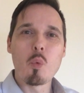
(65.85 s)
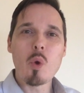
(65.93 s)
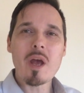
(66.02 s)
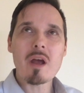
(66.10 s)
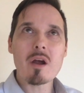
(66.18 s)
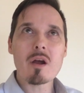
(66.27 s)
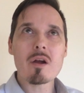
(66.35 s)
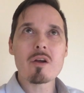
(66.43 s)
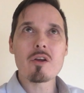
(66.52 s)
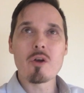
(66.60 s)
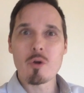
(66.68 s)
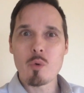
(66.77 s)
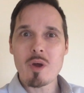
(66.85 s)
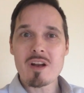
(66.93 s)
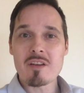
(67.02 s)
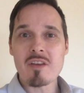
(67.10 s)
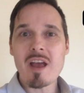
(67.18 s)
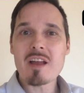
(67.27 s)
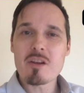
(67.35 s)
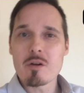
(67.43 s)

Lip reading: where your credit's at,